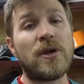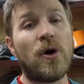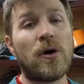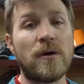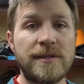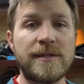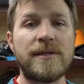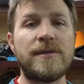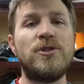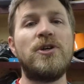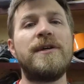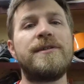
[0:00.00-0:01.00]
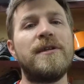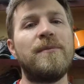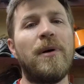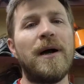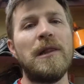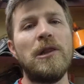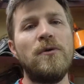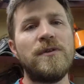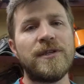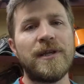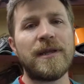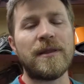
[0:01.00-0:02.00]
cars is adjusted by
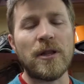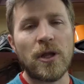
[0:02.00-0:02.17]
loosening the